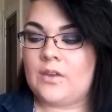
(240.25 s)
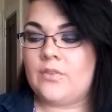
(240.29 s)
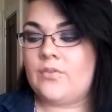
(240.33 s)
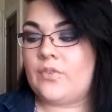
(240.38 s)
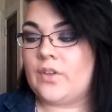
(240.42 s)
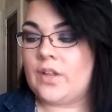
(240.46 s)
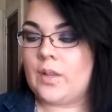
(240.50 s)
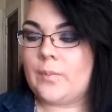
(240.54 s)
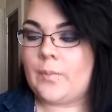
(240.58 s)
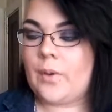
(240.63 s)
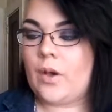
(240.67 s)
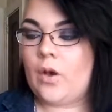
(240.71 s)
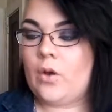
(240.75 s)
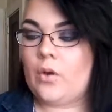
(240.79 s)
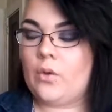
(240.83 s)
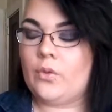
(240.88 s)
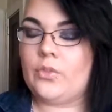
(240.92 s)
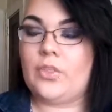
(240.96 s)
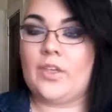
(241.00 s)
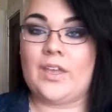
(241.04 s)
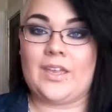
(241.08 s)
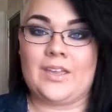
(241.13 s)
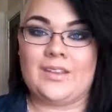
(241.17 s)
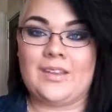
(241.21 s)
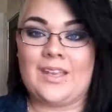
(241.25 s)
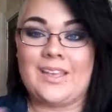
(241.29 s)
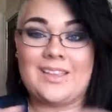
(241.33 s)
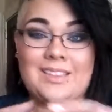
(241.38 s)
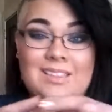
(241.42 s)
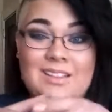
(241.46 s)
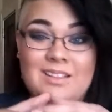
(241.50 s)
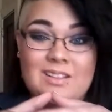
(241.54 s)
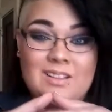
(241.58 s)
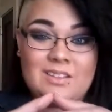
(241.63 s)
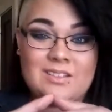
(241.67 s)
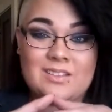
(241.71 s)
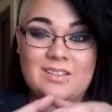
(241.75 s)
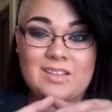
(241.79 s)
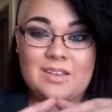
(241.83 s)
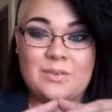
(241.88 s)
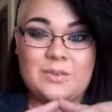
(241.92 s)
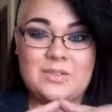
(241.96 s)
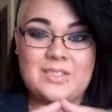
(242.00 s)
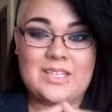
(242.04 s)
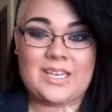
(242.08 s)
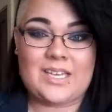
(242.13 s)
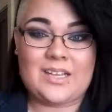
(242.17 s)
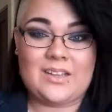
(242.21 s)
fill up a whole thing. And like it
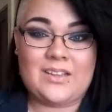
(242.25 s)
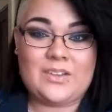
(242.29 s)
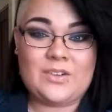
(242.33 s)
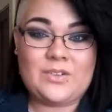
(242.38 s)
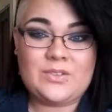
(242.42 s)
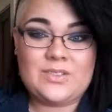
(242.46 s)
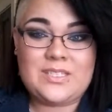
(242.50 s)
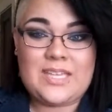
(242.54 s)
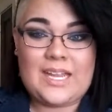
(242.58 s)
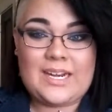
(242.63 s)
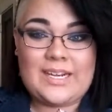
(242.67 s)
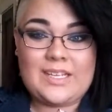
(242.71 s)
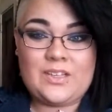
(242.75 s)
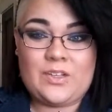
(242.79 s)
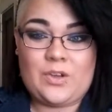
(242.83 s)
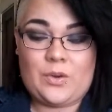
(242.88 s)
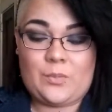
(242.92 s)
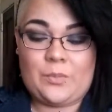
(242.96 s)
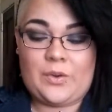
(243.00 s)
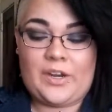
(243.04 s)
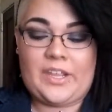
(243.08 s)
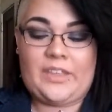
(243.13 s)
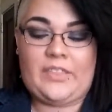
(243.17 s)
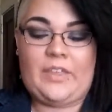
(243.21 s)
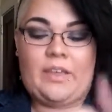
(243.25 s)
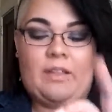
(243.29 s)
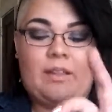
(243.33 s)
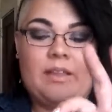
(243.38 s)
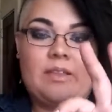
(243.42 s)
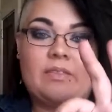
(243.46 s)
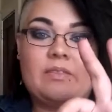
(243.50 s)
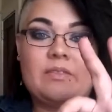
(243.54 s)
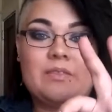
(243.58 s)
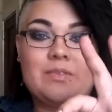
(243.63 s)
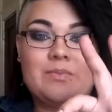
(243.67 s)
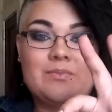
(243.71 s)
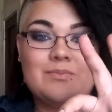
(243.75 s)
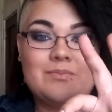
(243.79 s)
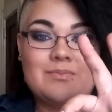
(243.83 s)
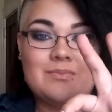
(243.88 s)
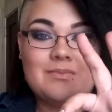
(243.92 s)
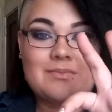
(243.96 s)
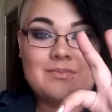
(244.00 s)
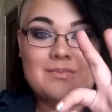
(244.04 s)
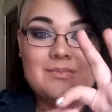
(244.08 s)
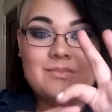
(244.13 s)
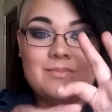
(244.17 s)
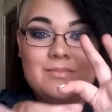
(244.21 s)
was like a little tiny little brick thing, like,
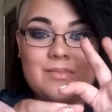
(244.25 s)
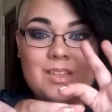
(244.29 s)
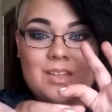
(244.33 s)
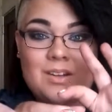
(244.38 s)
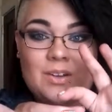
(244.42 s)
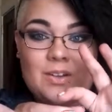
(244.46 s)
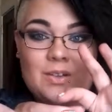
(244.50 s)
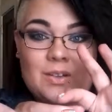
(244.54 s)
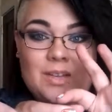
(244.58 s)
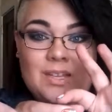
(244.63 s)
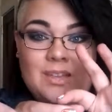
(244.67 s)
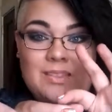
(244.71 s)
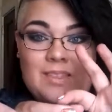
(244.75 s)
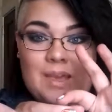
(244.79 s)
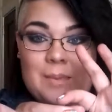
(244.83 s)
I don't know, like